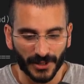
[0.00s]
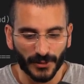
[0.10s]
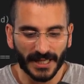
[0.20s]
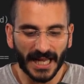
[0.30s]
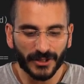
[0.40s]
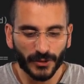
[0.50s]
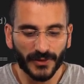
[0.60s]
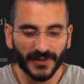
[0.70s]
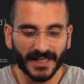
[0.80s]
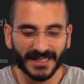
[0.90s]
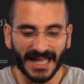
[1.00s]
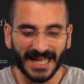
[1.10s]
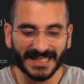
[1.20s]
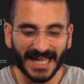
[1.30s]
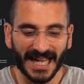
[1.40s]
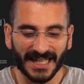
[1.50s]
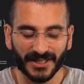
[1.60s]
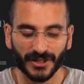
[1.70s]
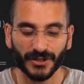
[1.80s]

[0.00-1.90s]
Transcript: You can do things and add tags.